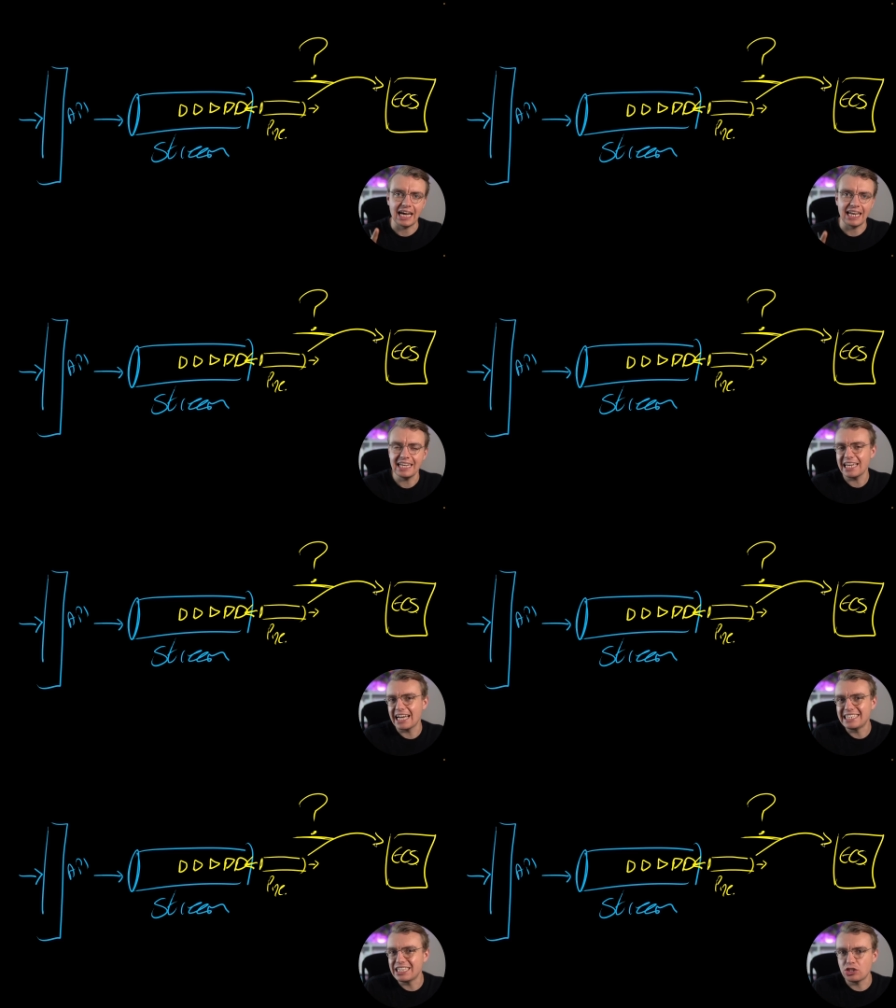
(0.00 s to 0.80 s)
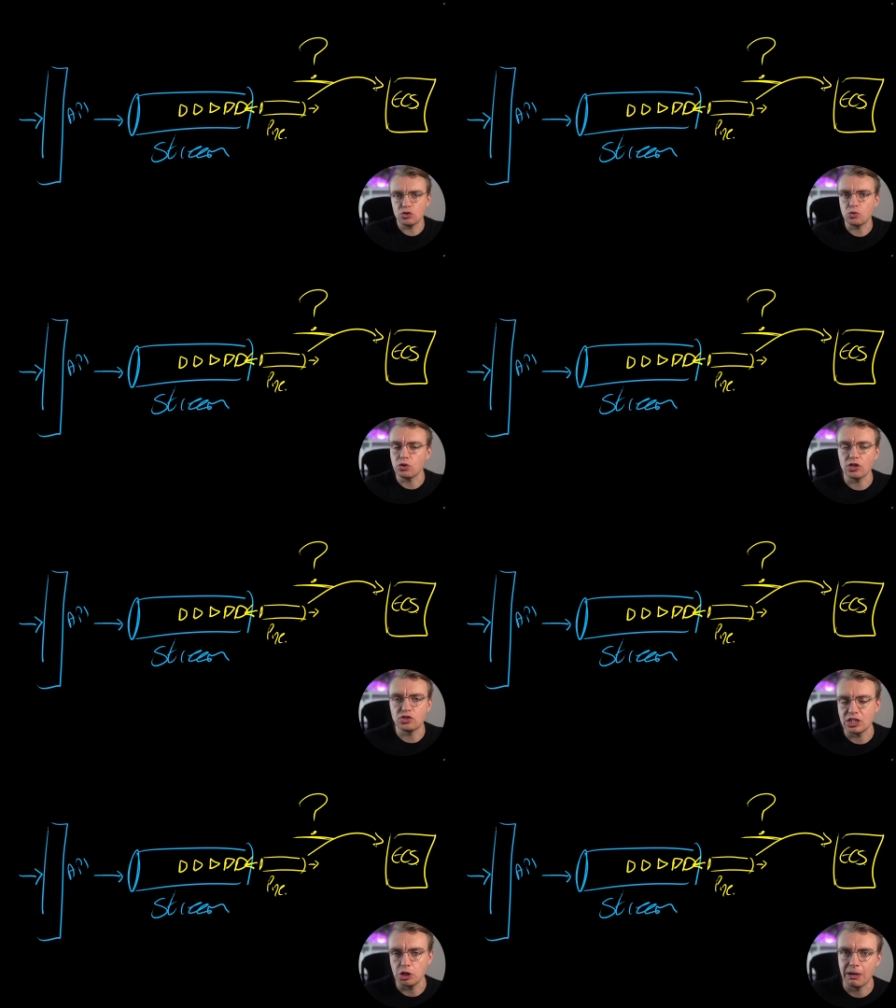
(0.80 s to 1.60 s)
and any additional
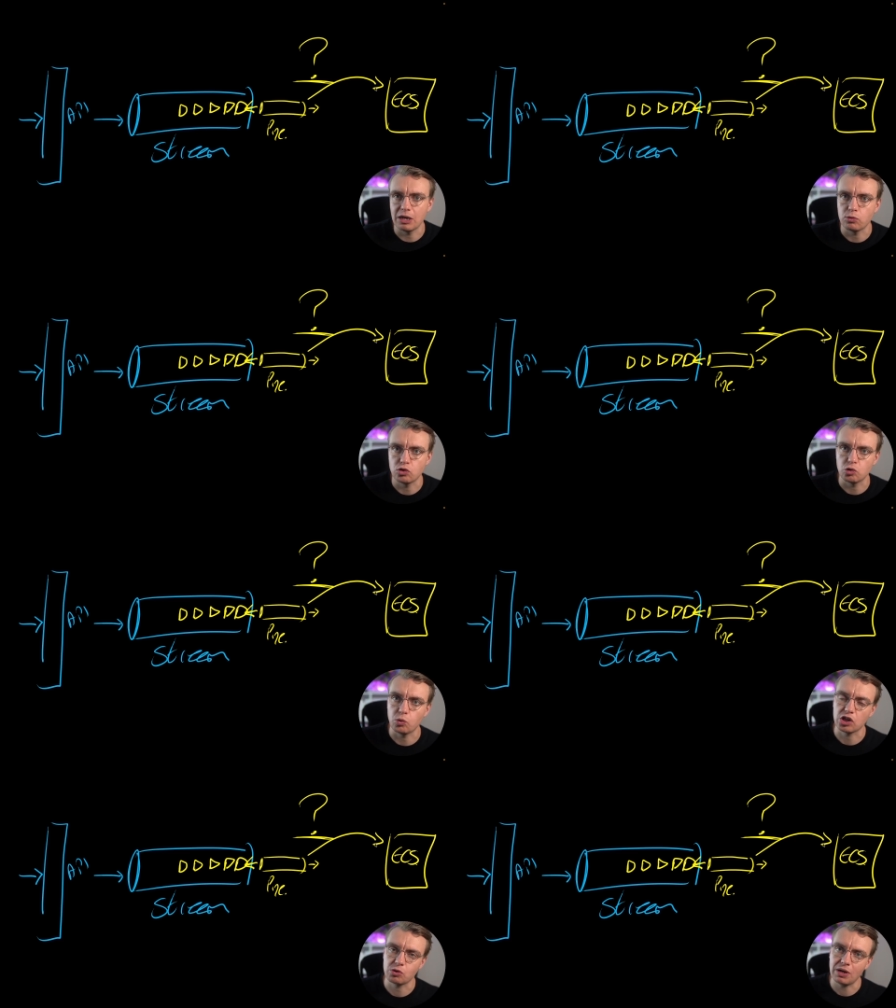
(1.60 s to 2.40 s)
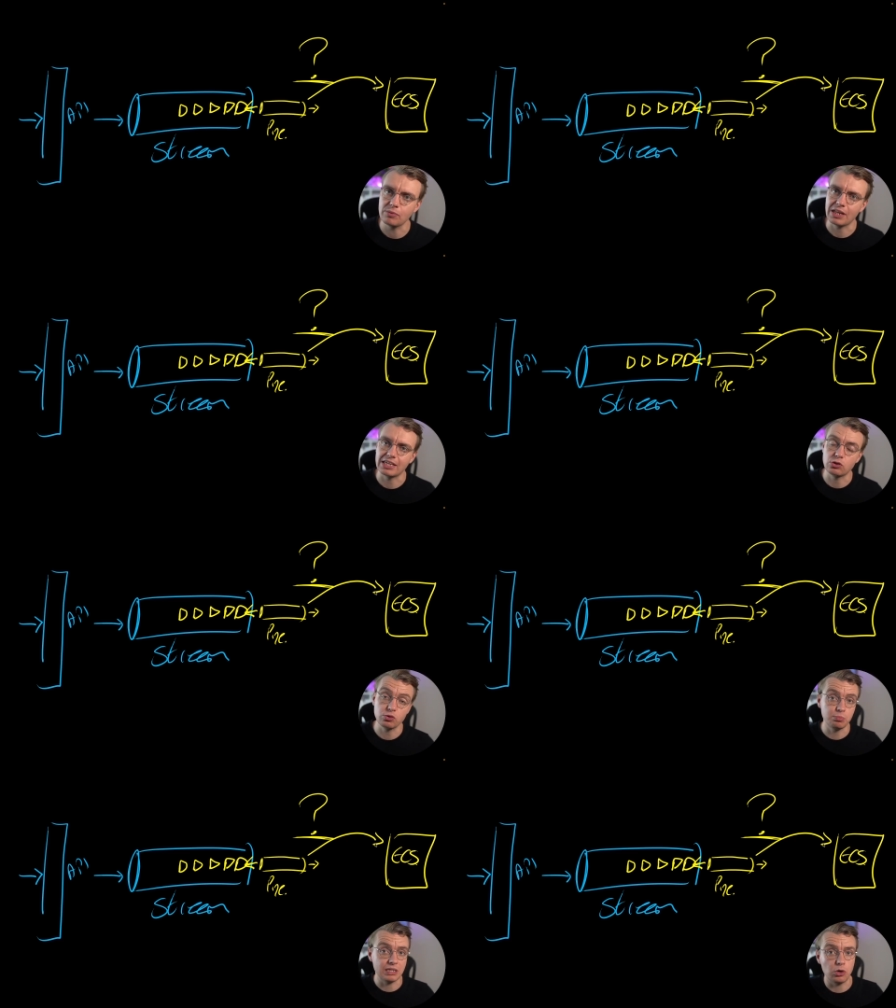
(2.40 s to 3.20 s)
logic you might want to work around that does
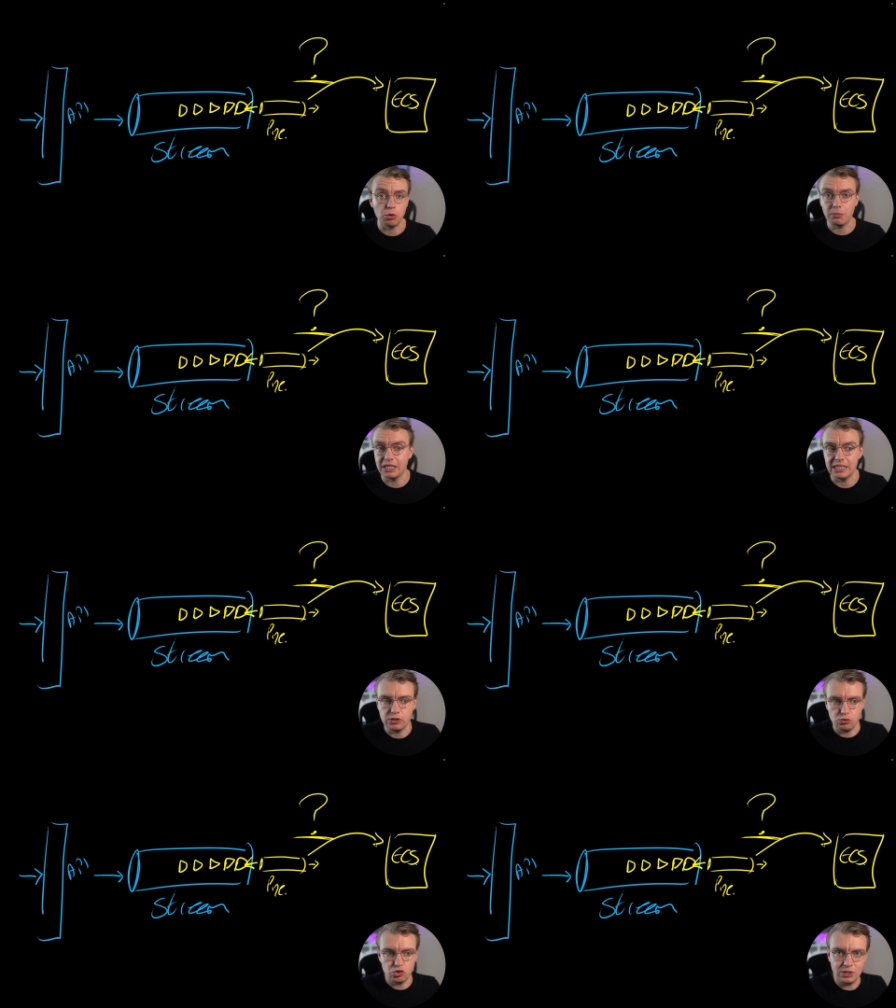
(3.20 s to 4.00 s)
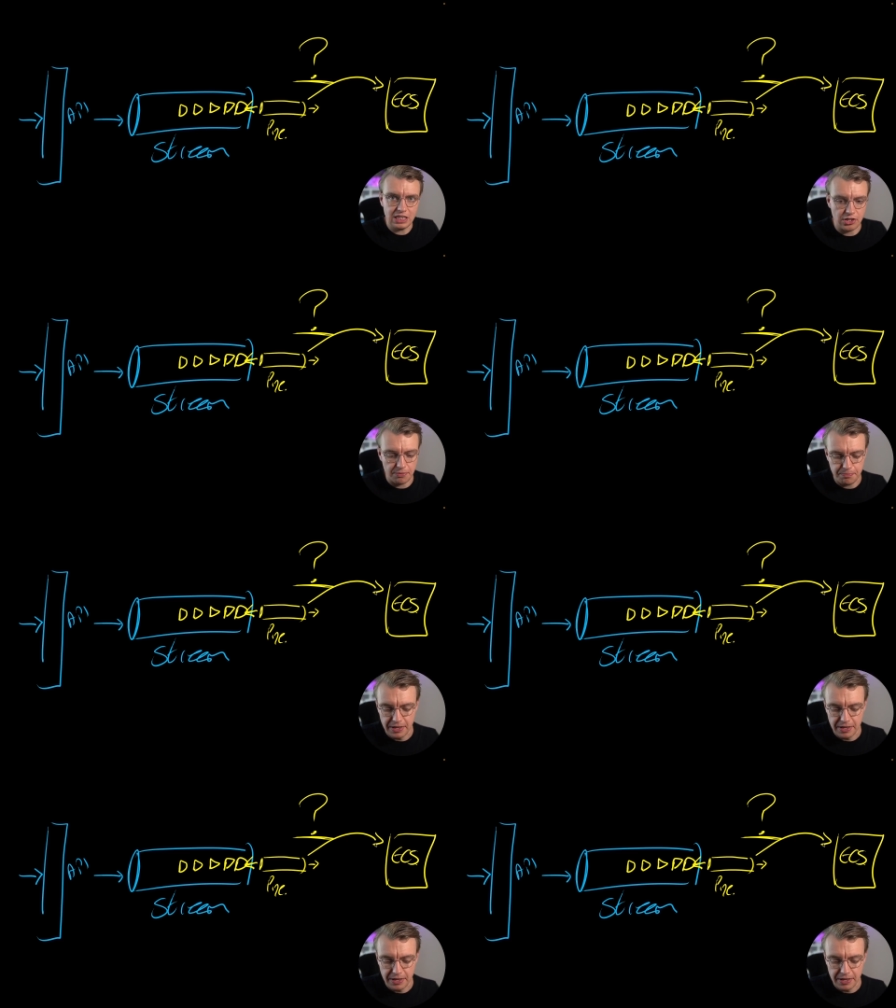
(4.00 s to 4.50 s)
become a little trickier.